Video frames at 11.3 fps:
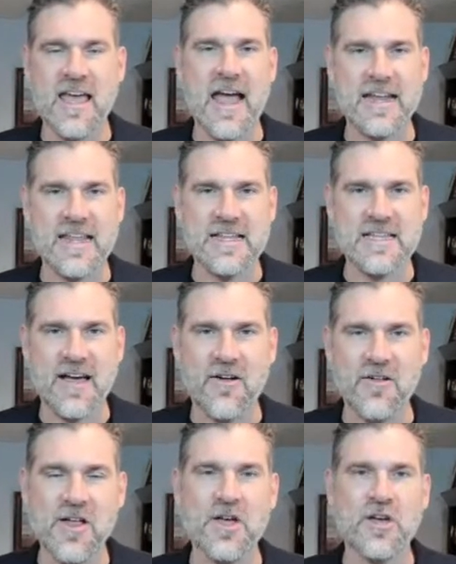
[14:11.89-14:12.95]
at
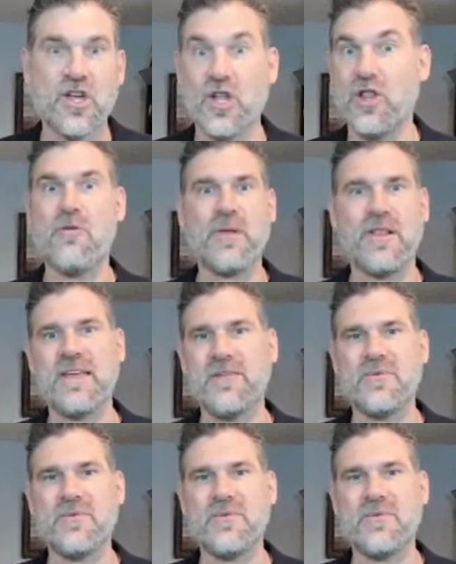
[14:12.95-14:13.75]
Intel globally.